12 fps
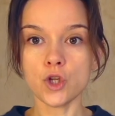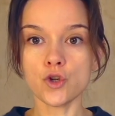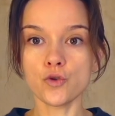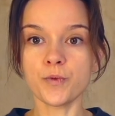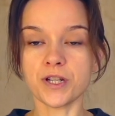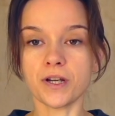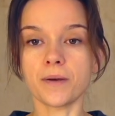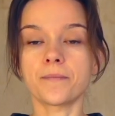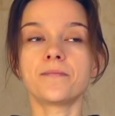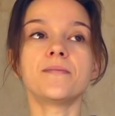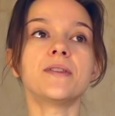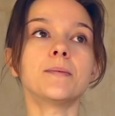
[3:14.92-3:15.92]
Jupiter,
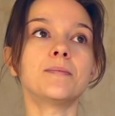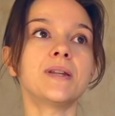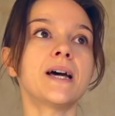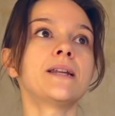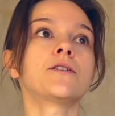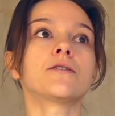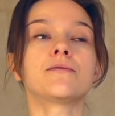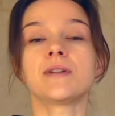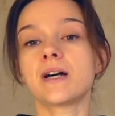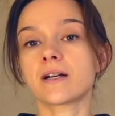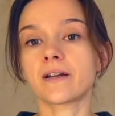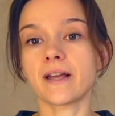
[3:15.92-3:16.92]
the planet of
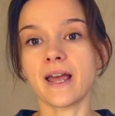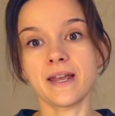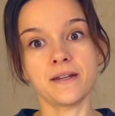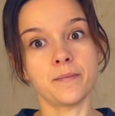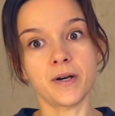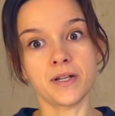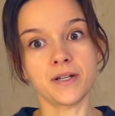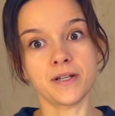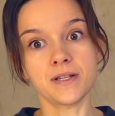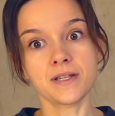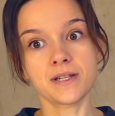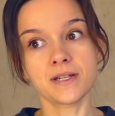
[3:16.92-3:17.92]
luck and
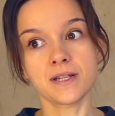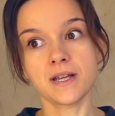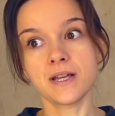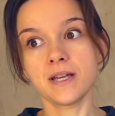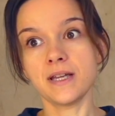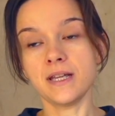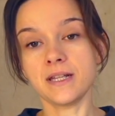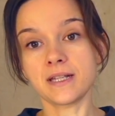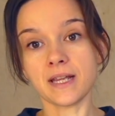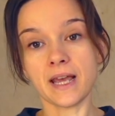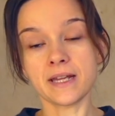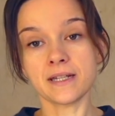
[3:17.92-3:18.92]
abundance,
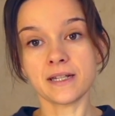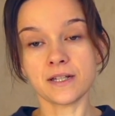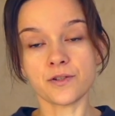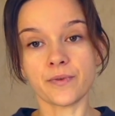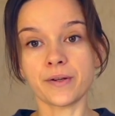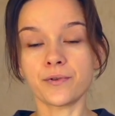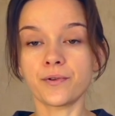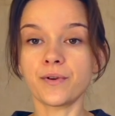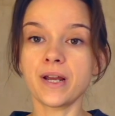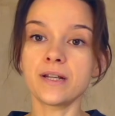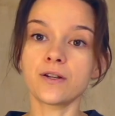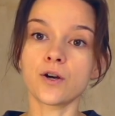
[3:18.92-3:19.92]
is ending its
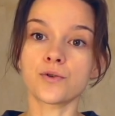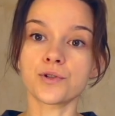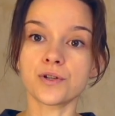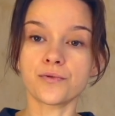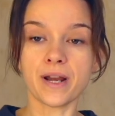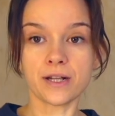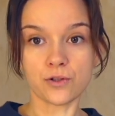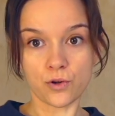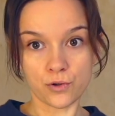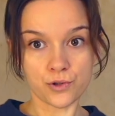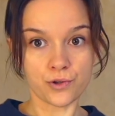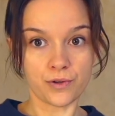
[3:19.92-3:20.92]
retrograde, goes direct
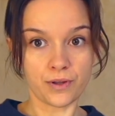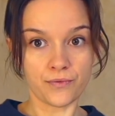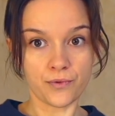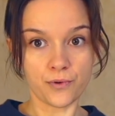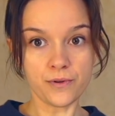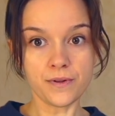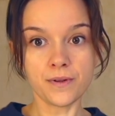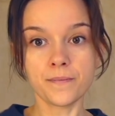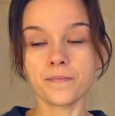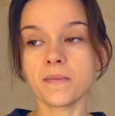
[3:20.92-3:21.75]
also on the 4th.